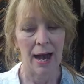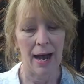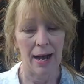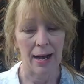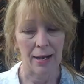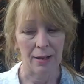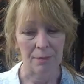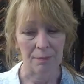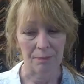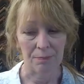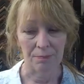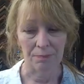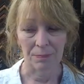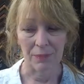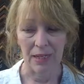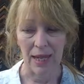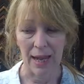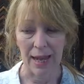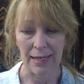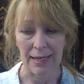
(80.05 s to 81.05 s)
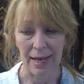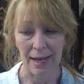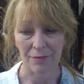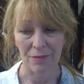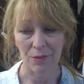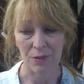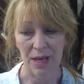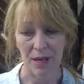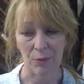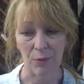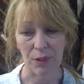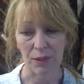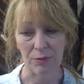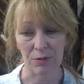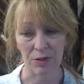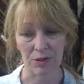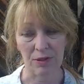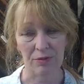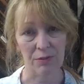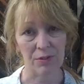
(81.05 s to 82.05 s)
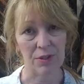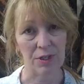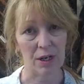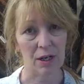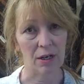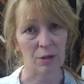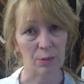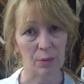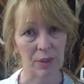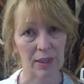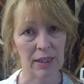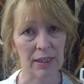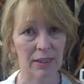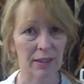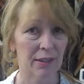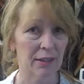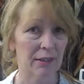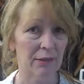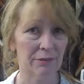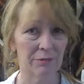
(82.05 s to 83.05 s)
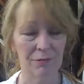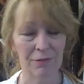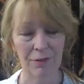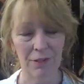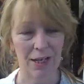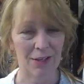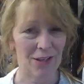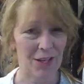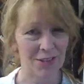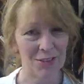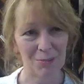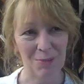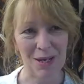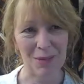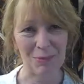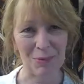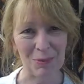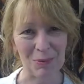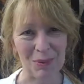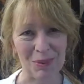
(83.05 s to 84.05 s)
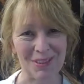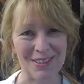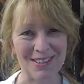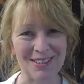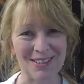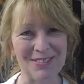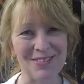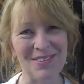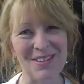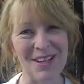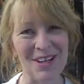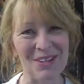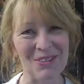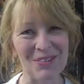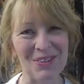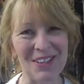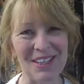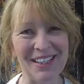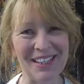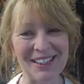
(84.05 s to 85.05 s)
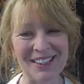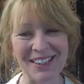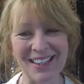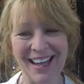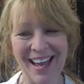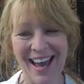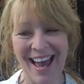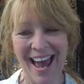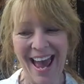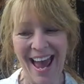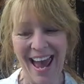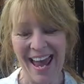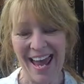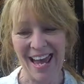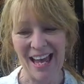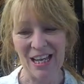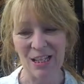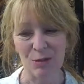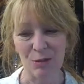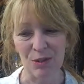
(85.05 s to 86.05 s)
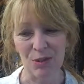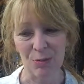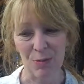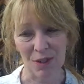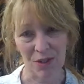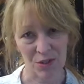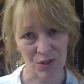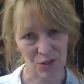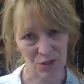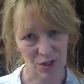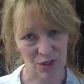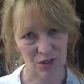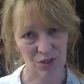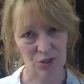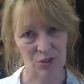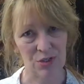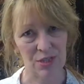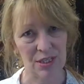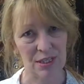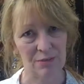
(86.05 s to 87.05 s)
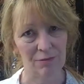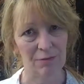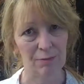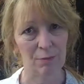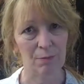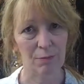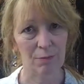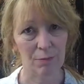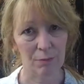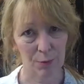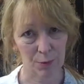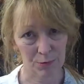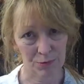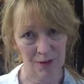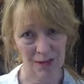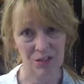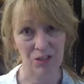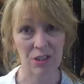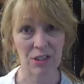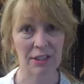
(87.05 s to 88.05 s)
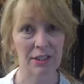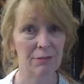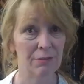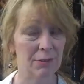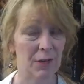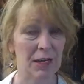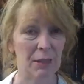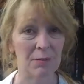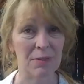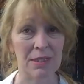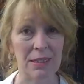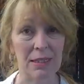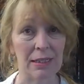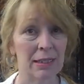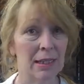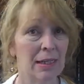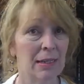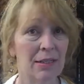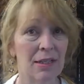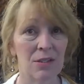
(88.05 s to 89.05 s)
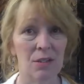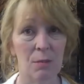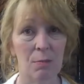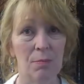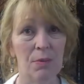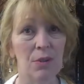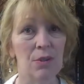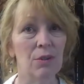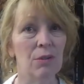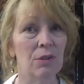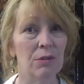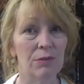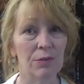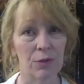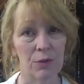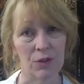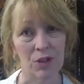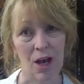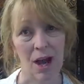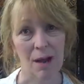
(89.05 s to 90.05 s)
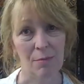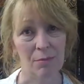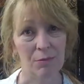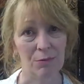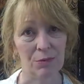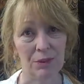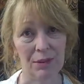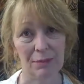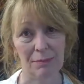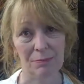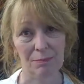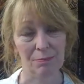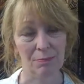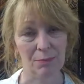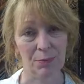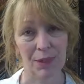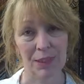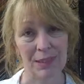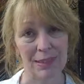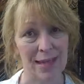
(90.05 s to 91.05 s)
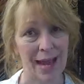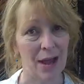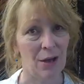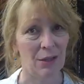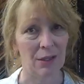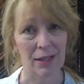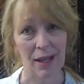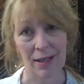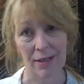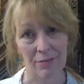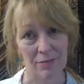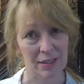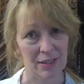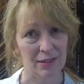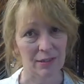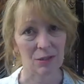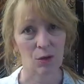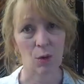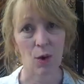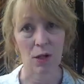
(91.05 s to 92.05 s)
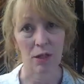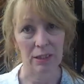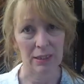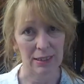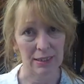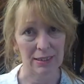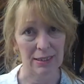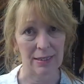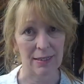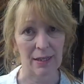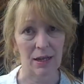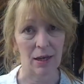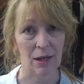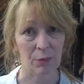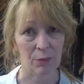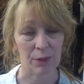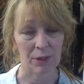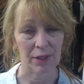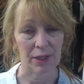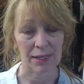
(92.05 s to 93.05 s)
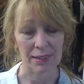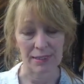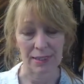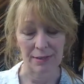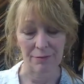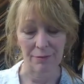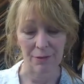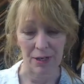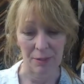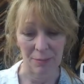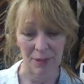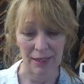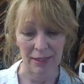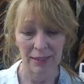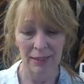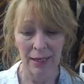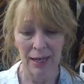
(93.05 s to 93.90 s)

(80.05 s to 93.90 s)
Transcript: Um, and after that, we deliver the artwork here, fill out lots of paperwork, deliver the artwork here, and Tomorrow's Treasures then professionally frames it, does a beautiful job, and really brings out a lot of the qualities in the artwork as they frame it.